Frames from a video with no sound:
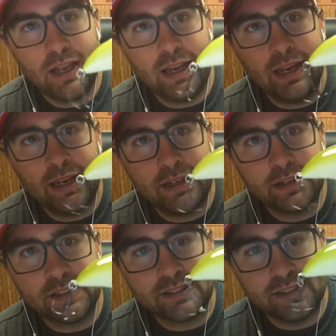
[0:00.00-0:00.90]
And
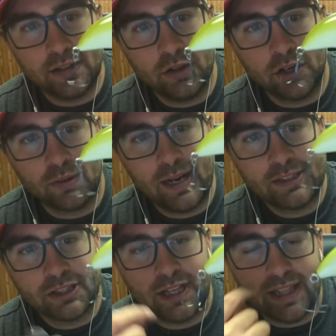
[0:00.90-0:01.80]
you can see the hook
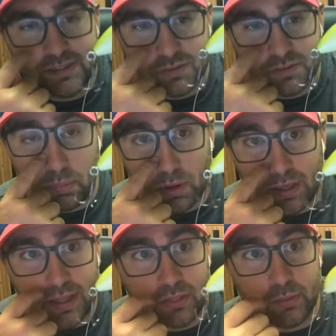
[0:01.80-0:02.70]
rash on it. That's from
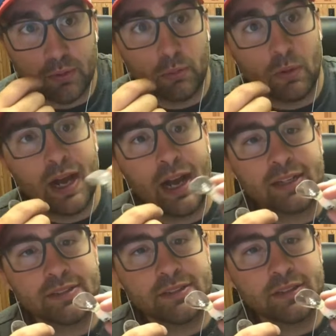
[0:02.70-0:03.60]
burning it through the
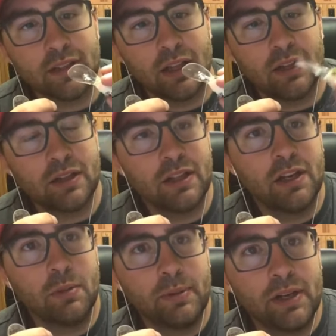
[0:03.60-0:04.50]
rocks. A
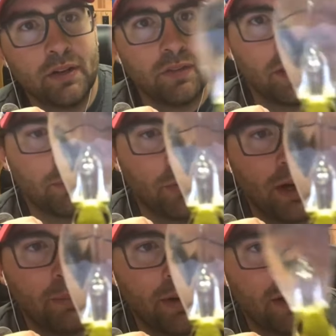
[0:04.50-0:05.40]
little bit of lip
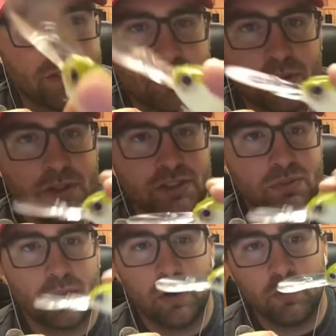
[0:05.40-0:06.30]
wear, but I was throwing
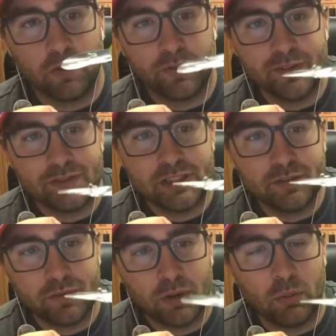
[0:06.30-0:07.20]
this one over
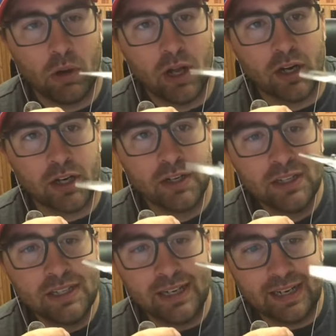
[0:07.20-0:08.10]
15 foot of water
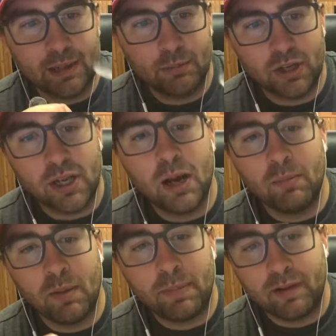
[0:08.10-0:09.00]
and get them to
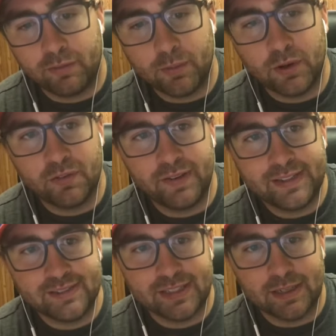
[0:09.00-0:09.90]
come up on forward
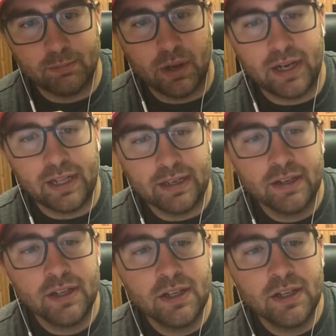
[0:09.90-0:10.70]
facing and bite it.